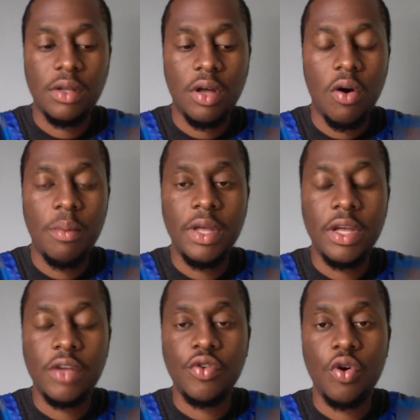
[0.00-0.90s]
All
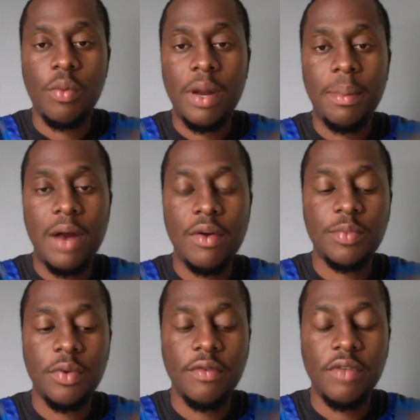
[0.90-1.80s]
being controlled by the power and
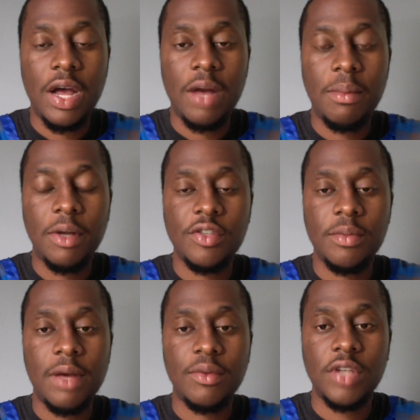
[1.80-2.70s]
spirit of Yahweh Shem
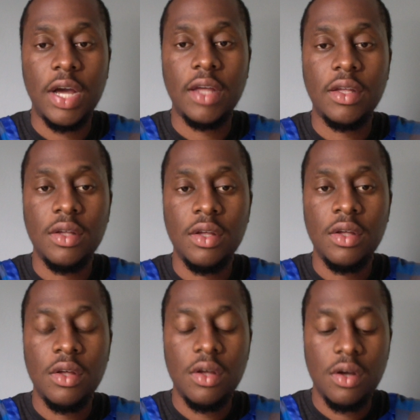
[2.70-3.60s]
Yahushai.
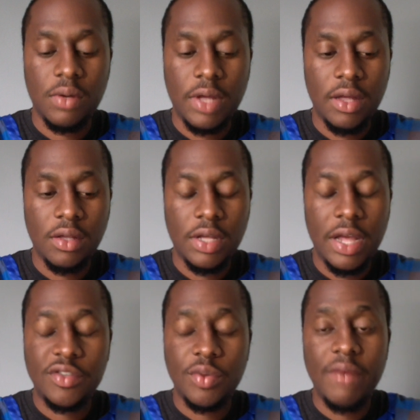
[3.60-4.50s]
Okay,
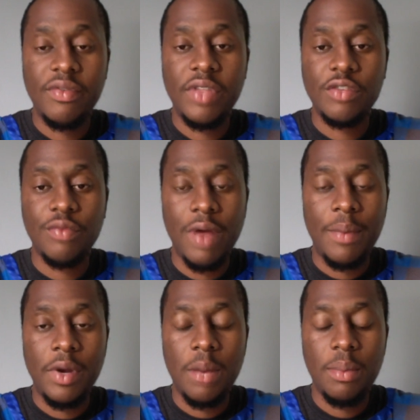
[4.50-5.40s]
and so everything's
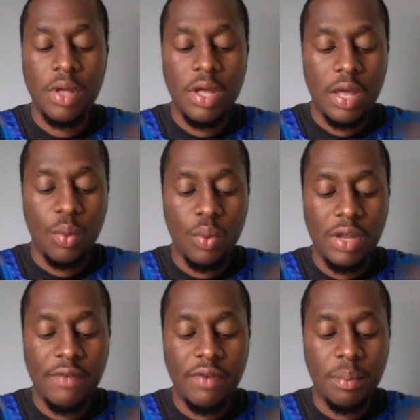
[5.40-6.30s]
ramping up, and we're
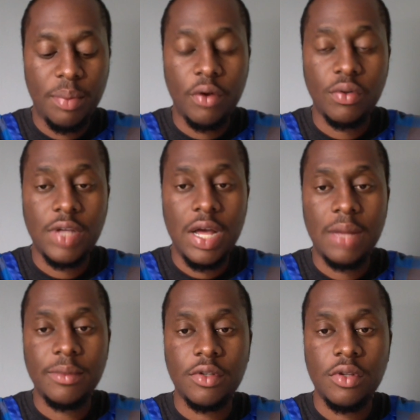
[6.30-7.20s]
living in peril
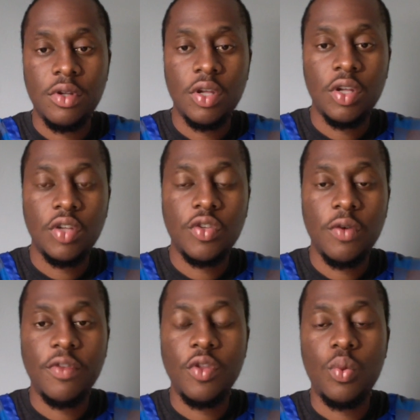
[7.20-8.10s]
times. So
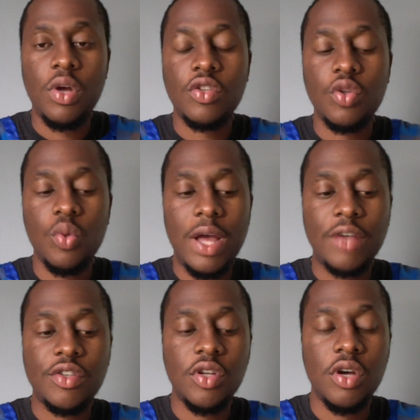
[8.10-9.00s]
for the ones who are
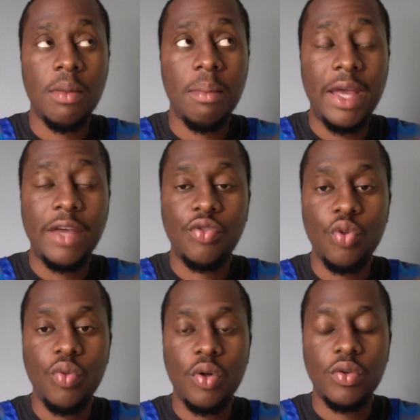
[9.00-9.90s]
actually going to make it
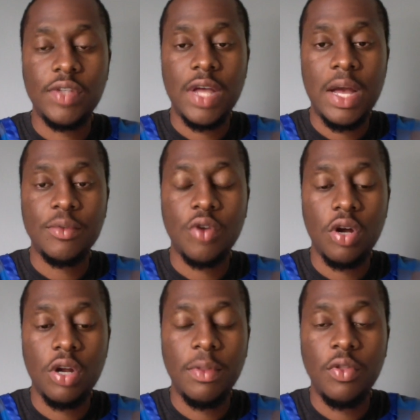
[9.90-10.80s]
through those times are
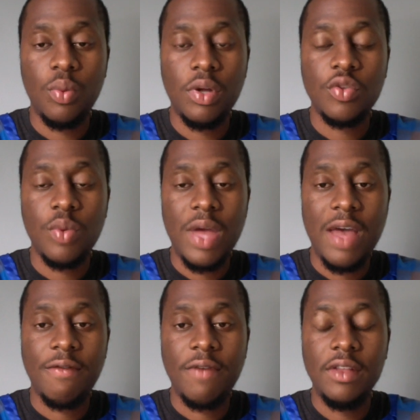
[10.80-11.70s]
going to be the ones who
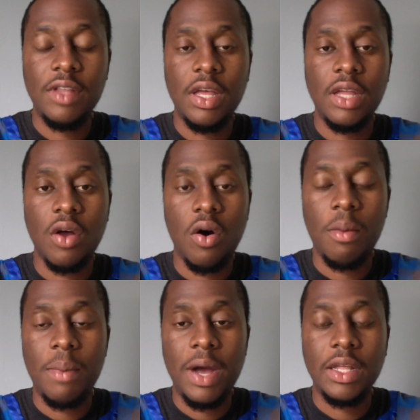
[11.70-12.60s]
have faith in the
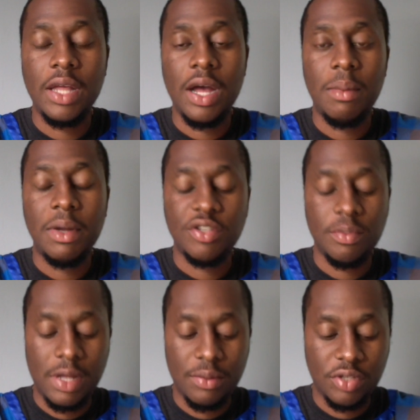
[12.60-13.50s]
Almighty Yahweh
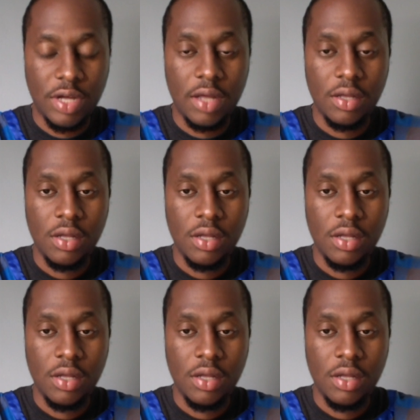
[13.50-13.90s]
Shem Yahushai.